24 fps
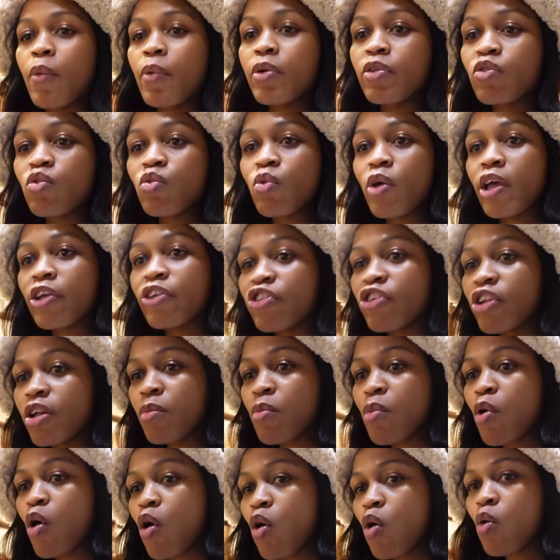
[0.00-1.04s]
went to
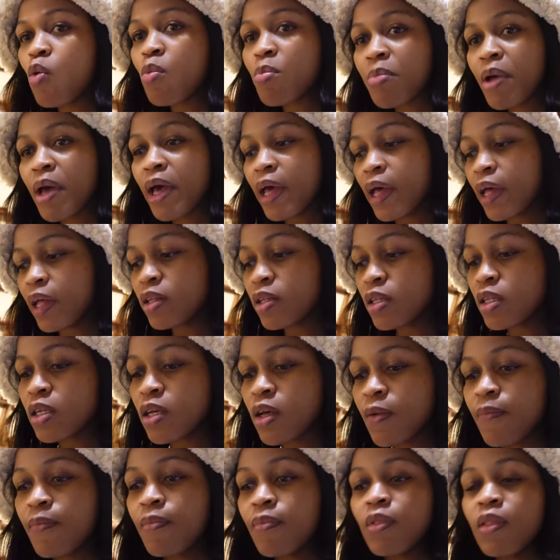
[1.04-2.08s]
H&M Home, and
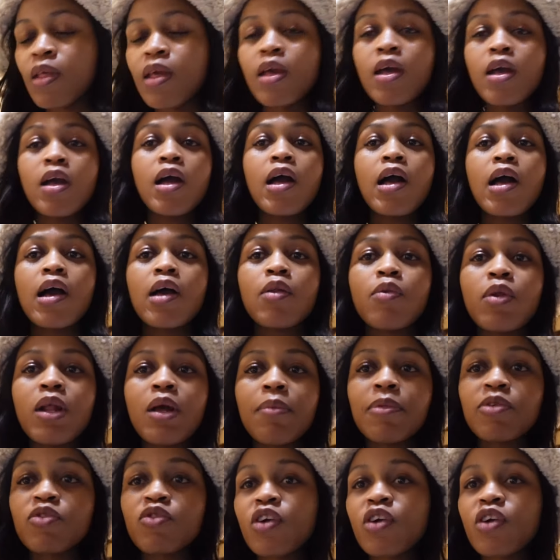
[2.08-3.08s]
Lulama's